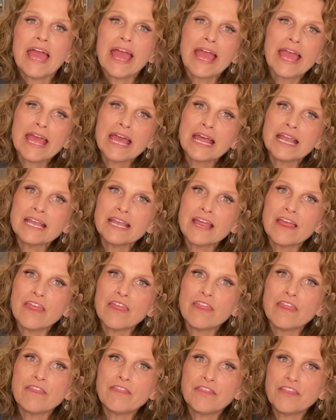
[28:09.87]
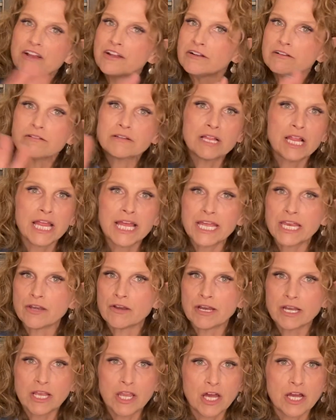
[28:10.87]
And they're clicking
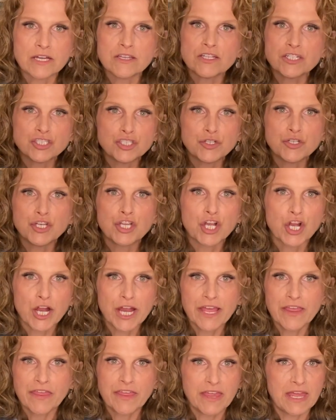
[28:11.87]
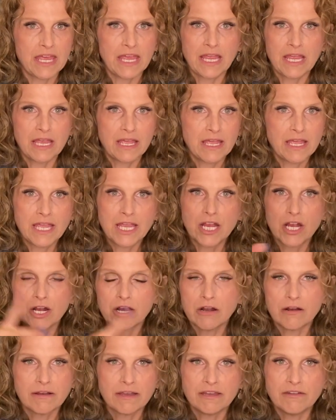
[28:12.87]
right along. They're doing a great thing
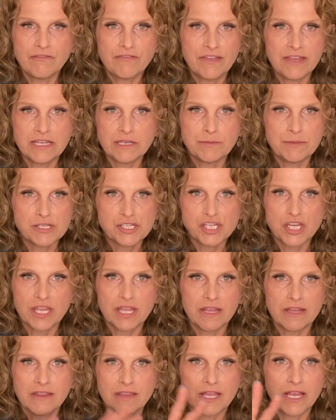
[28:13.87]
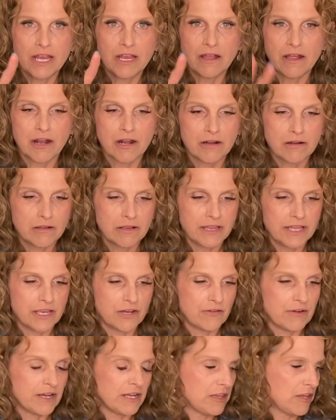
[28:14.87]
here in Fenton, Michigan. They are
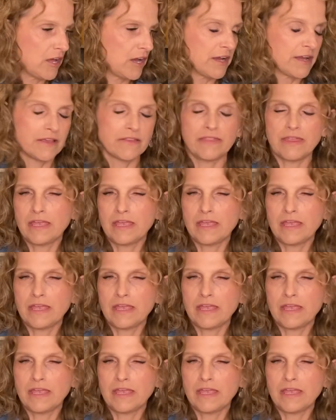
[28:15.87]
clicking right along.